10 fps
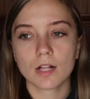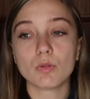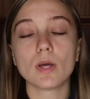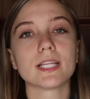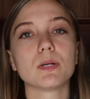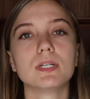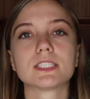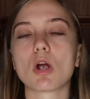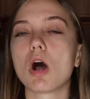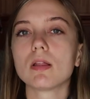only thing
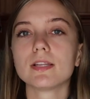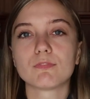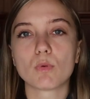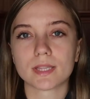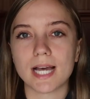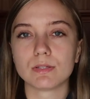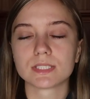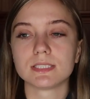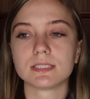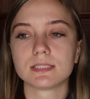was they're all in the
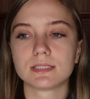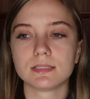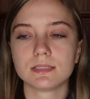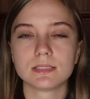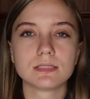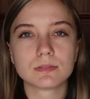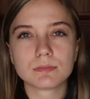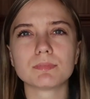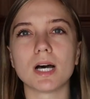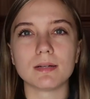$4,000
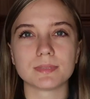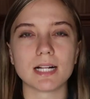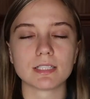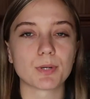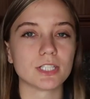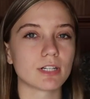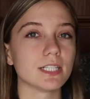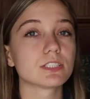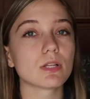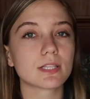dollar price
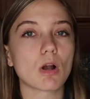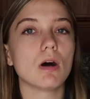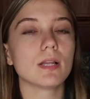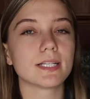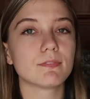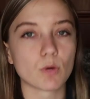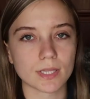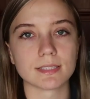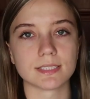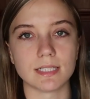range. So like they're all like
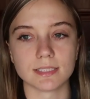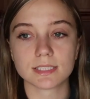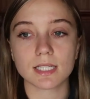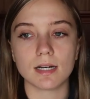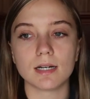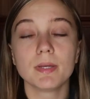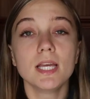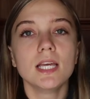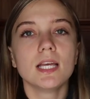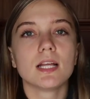$4,000.
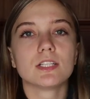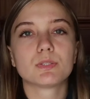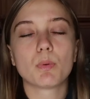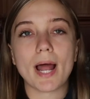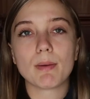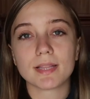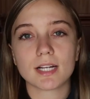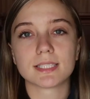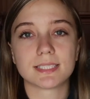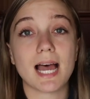So when I went
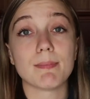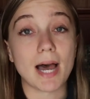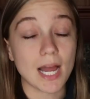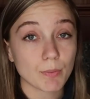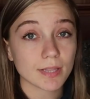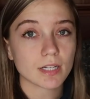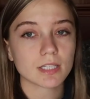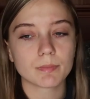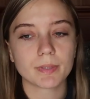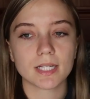there at the time I went
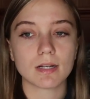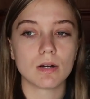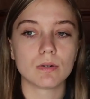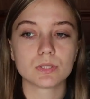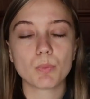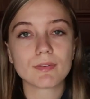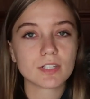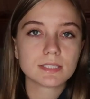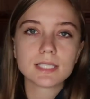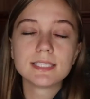there, they'd be like, oh, so
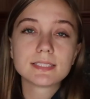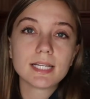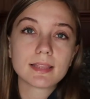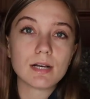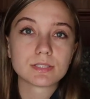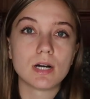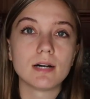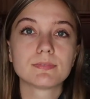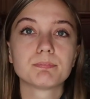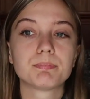whatever it says, take $1,000
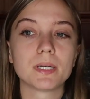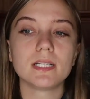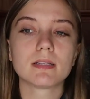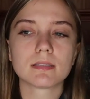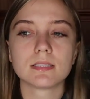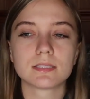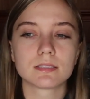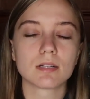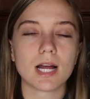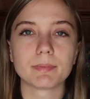off. But either it'd
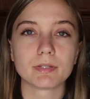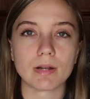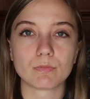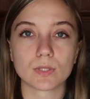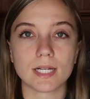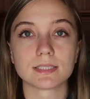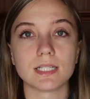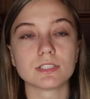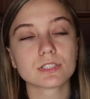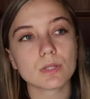still kind of be around
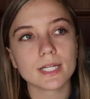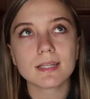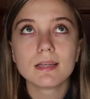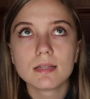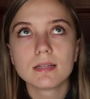$4,000. So like